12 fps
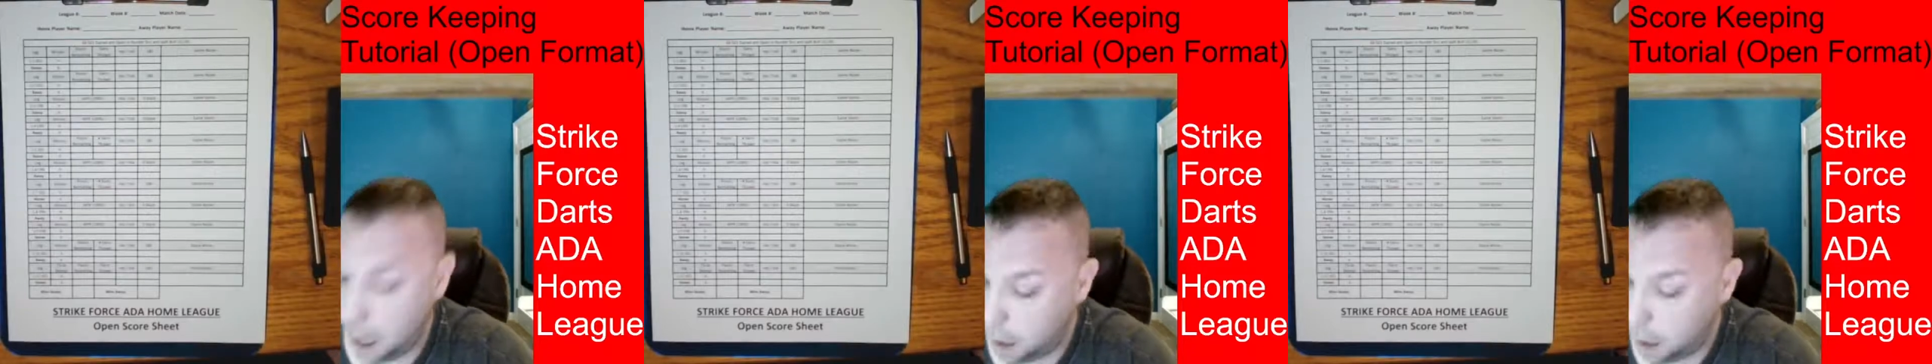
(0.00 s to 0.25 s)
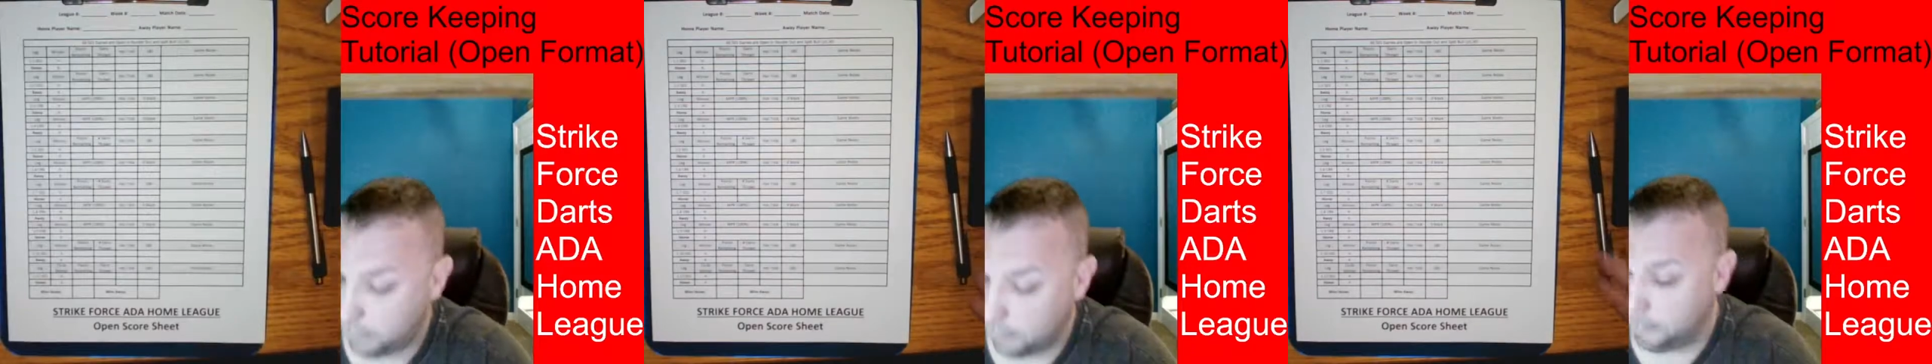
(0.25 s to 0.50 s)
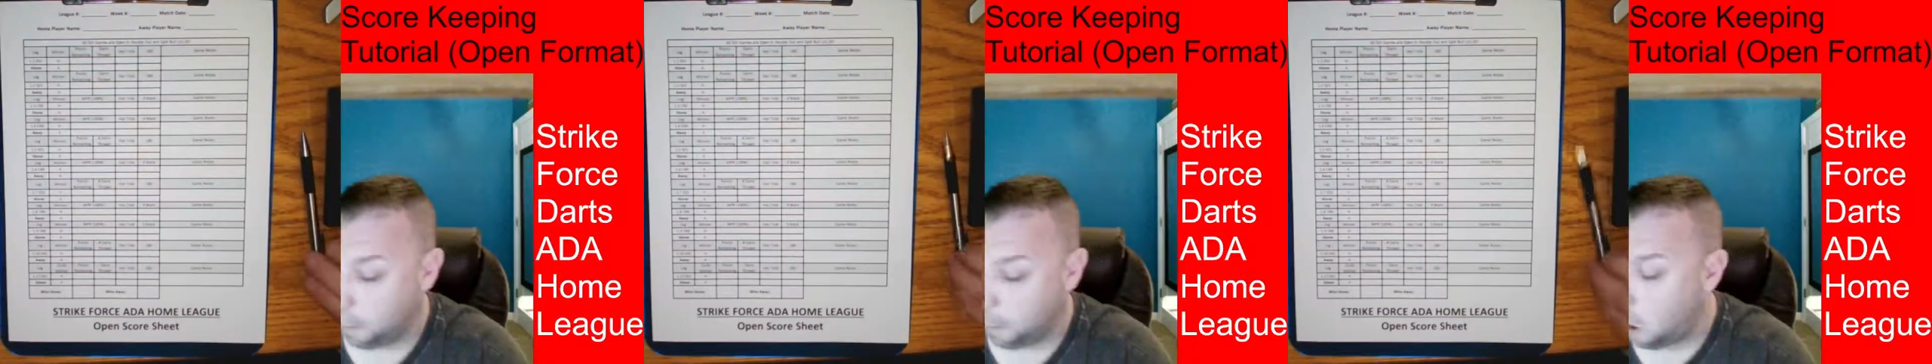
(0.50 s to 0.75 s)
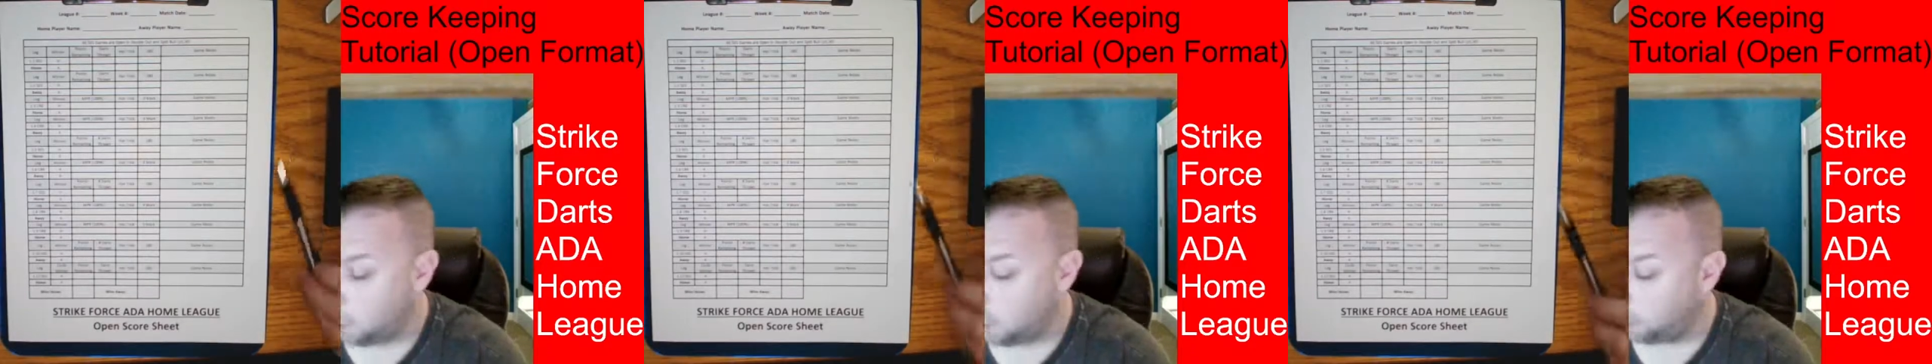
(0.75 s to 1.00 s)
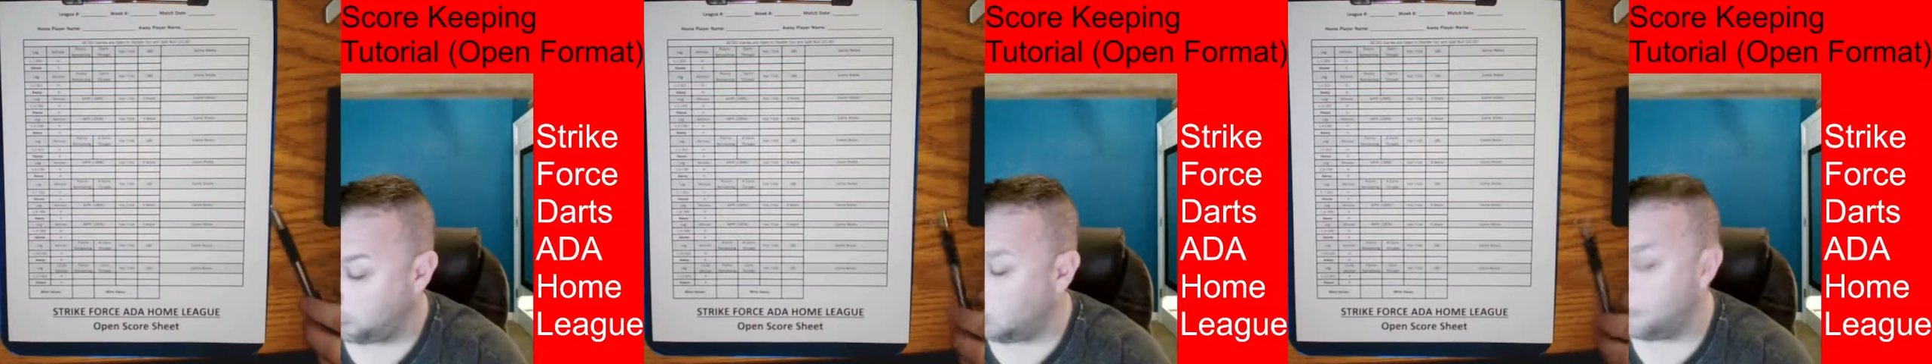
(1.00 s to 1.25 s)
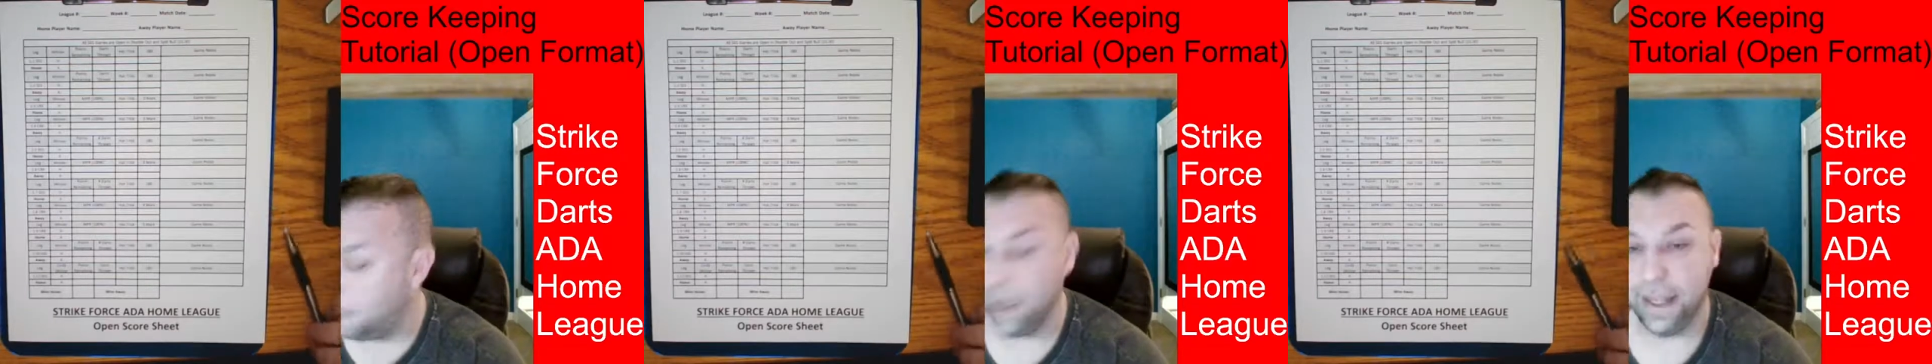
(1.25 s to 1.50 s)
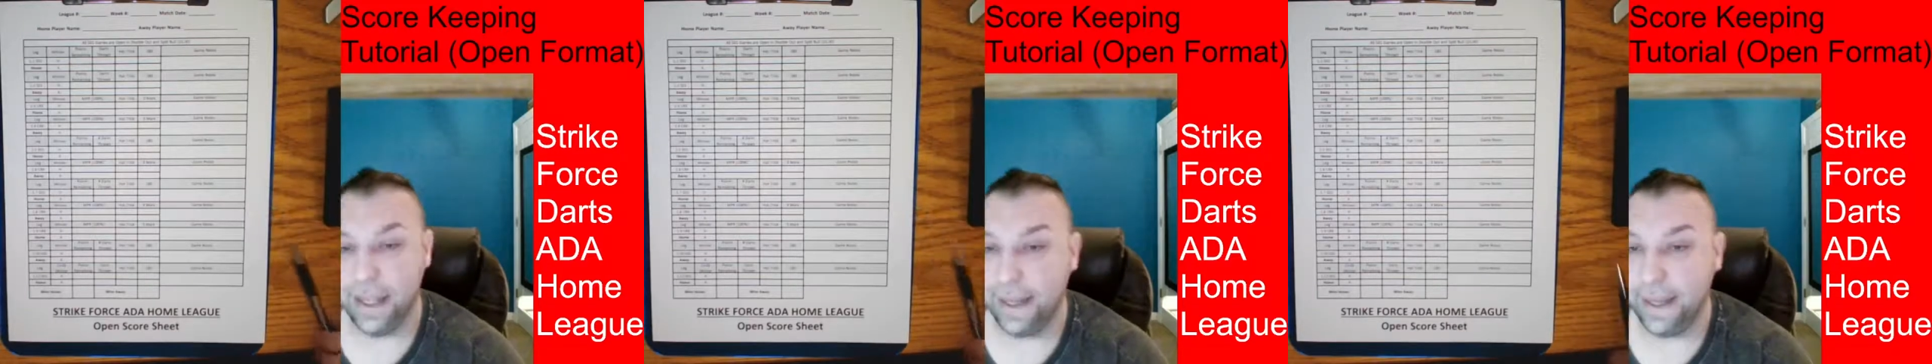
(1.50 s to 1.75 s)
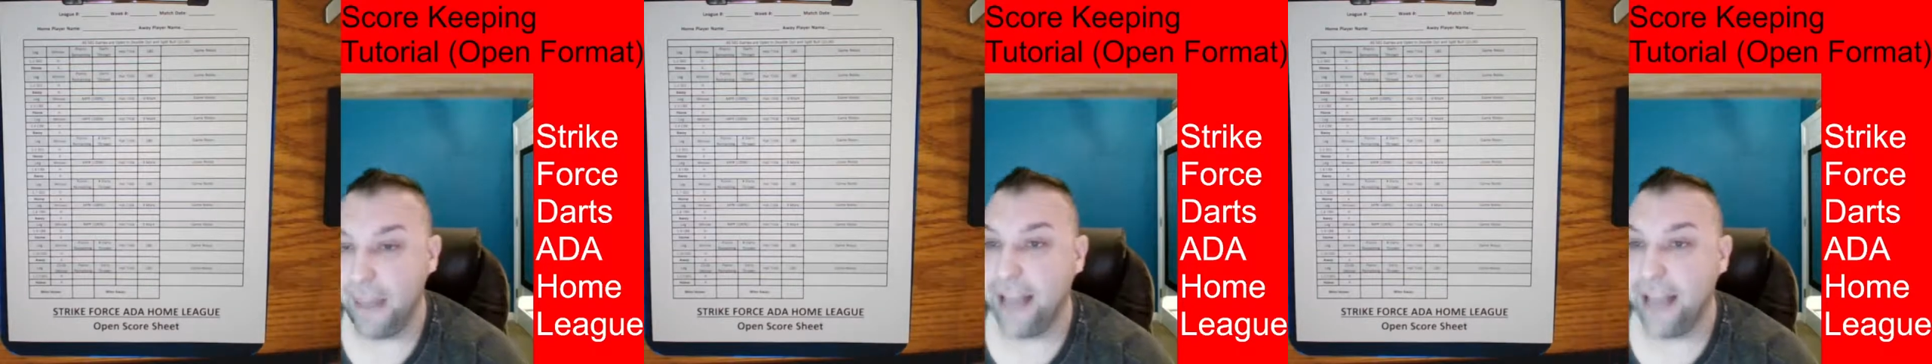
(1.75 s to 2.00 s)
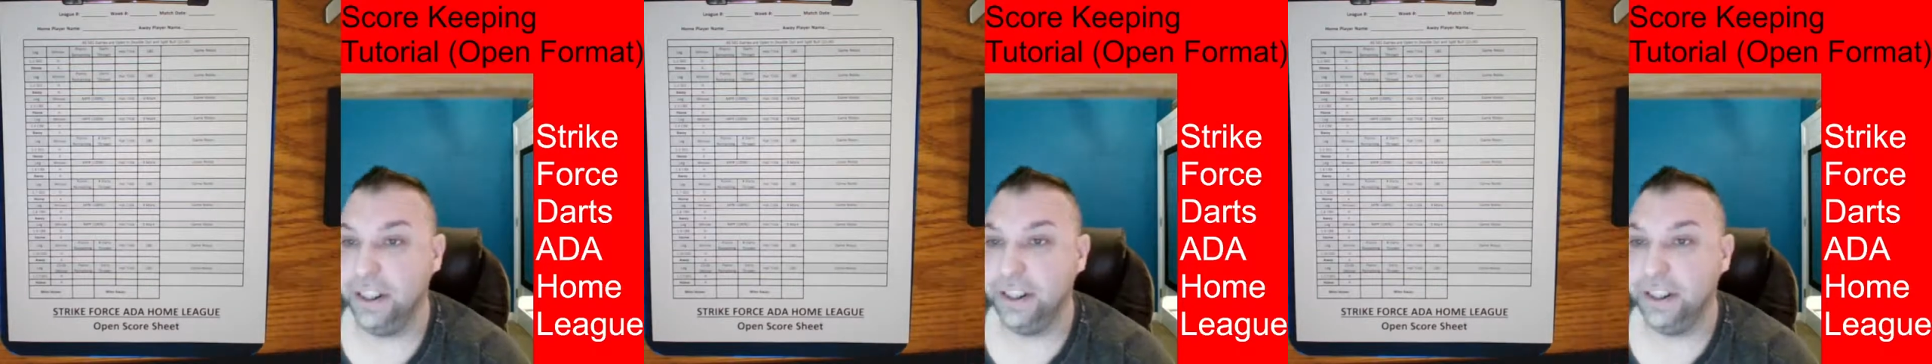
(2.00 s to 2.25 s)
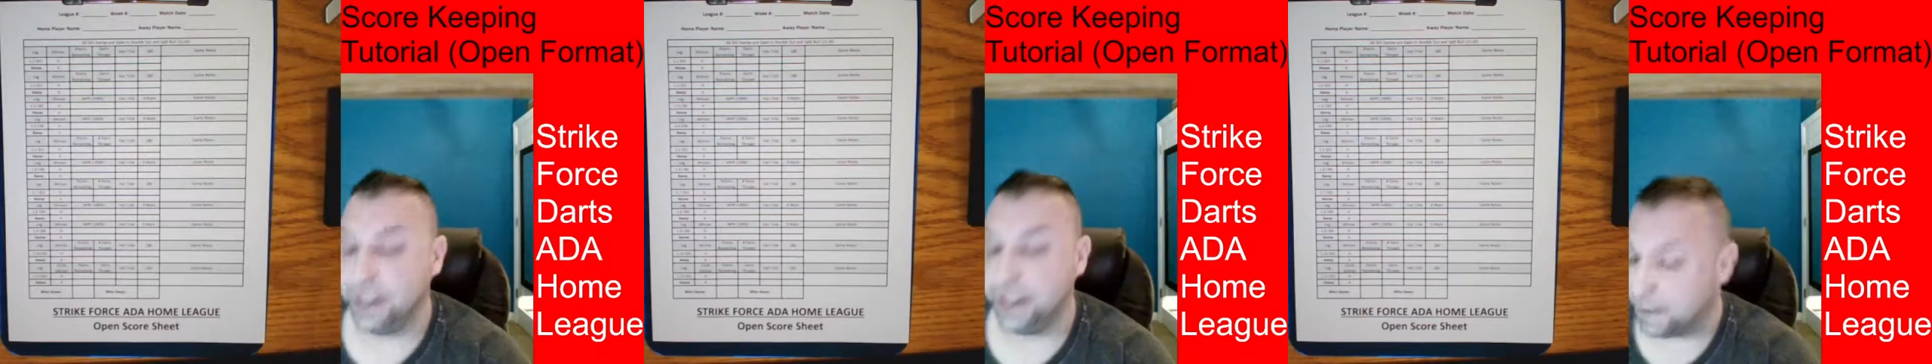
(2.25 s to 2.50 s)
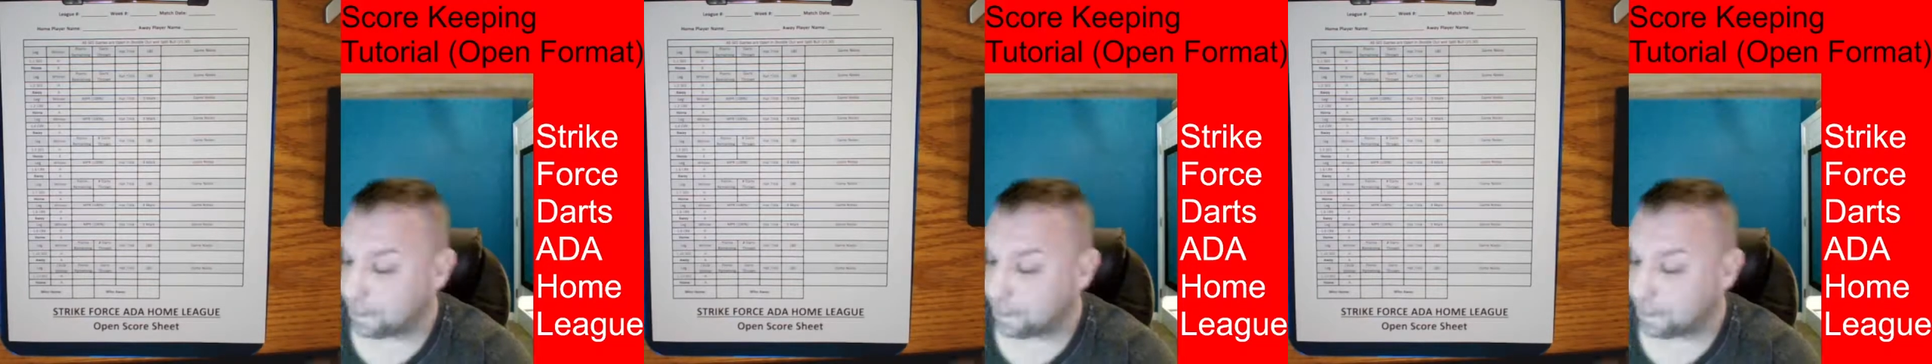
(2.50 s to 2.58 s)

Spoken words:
for all your Open League matches.